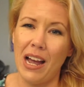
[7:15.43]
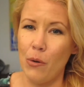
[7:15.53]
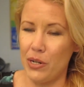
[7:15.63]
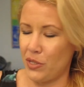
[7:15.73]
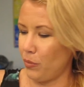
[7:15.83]

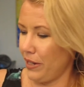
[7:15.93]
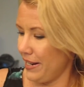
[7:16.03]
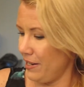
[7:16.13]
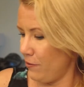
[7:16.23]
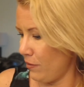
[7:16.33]
our spring
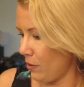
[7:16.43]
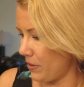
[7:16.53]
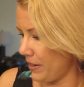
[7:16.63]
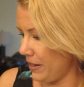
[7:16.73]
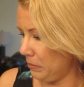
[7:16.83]
here in
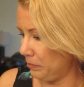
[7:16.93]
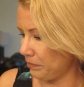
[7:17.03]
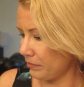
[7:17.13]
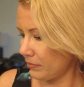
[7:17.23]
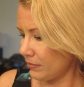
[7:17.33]
Florida.
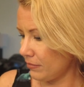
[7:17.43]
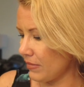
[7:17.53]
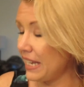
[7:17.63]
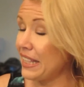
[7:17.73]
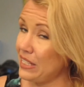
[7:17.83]

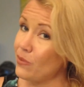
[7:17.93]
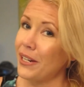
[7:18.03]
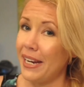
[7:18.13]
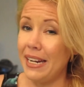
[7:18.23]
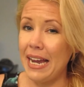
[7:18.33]
And that's
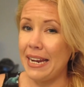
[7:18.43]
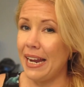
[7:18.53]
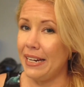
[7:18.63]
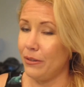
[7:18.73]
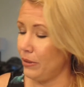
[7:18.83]
what I like,
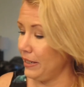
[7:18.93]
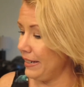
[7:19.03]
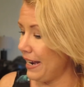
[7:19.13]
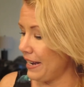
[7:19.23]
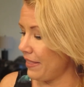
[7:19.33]
I
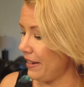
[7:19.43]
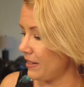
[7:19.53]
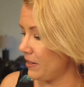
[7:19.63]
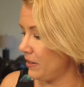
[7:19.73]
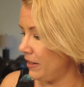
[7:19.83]
really like
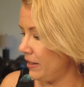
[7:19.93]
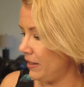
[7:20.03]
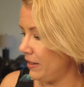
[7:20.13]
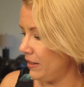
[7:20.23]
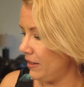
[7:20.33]
that.
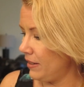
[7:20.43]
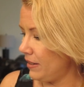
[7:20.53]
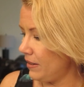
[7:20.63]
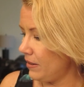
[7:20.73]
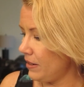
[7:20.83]

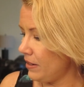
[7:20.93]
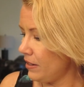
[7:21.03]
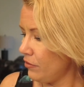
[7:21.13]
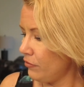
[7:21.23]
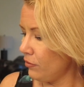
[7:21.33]

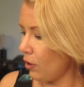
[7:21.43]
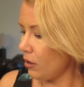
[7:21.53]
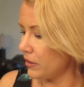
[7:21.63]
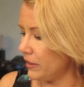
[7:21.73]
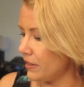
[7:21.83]

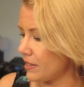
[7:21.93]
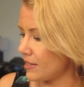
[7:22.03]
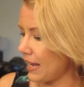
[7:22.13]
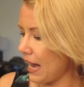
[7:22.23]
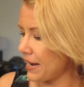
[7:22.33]

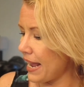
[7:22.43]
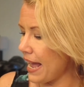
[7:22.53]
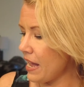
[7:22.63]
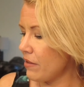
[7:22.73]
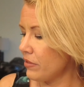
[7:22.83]
Florals, gotta
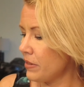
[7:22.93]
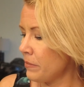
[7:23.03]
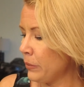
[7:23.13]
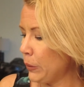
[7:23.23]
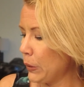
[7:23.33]
have
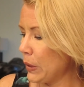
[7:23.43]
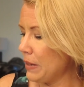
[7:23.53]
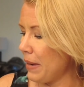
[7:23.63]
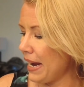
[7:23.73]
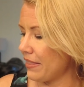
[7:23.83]
them
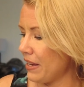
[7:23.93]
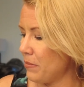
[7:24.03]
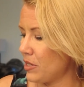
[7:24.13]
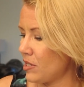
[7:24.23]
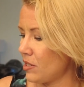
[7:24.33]
or make
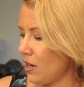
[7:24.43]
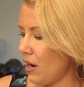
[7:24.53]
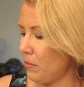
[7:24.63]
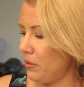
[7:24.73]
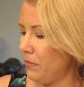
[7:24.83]
them
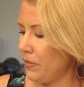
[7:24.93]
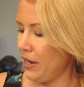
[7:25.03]
stop?